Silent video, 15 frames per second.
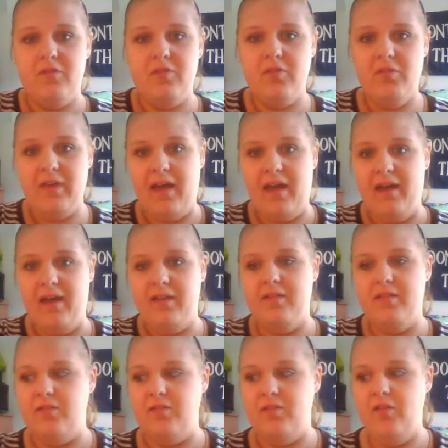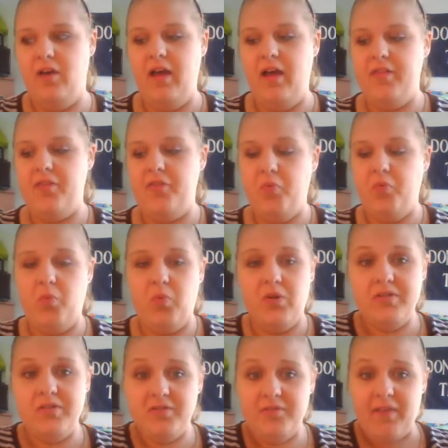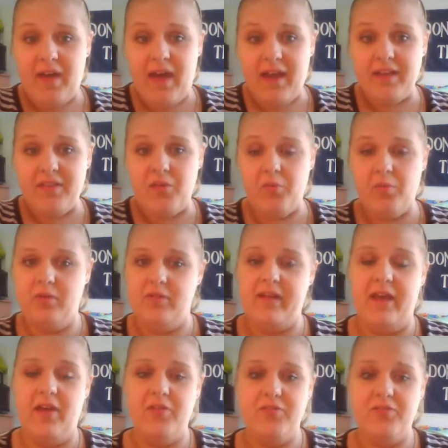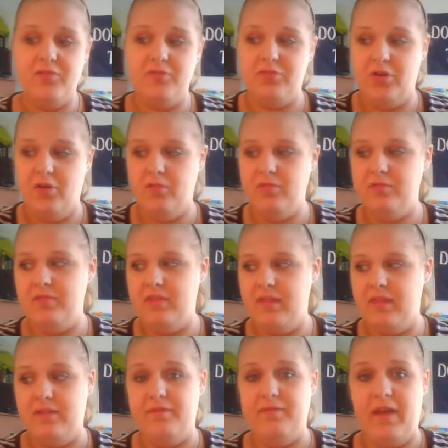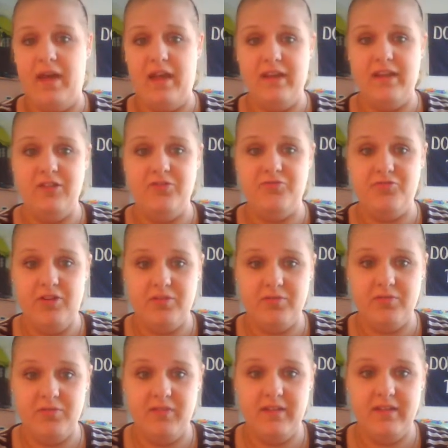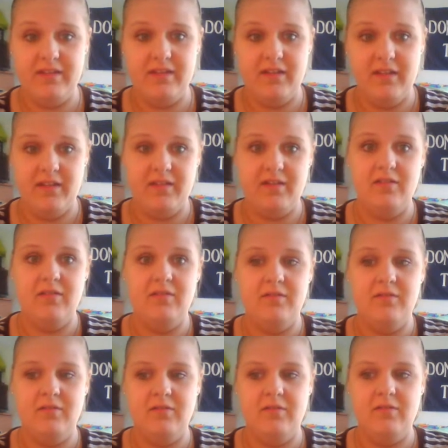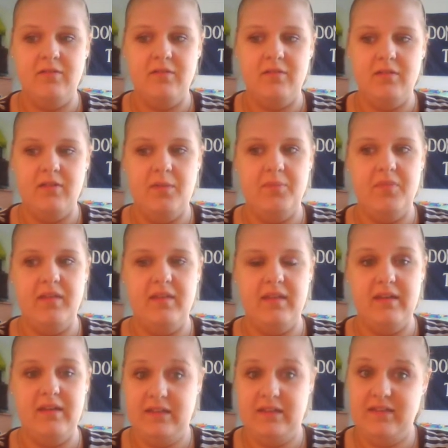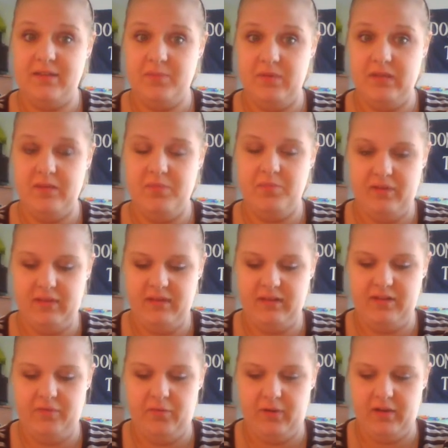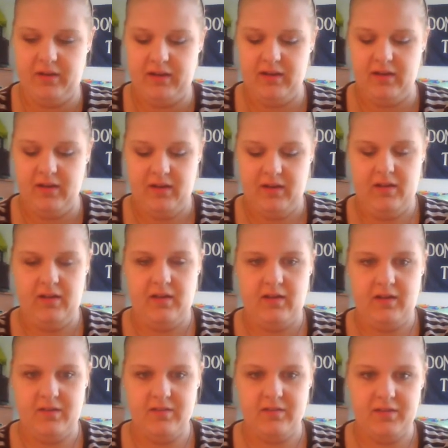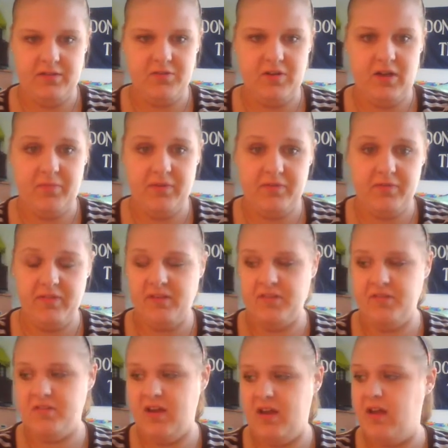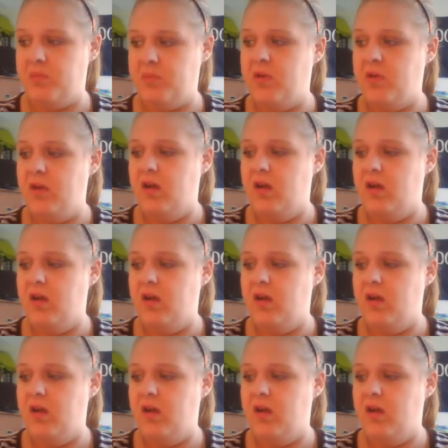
So yeah, not the worst fat in the world. I also don't think fat in general is like something that needs to be completely avoided. Another topic for another time.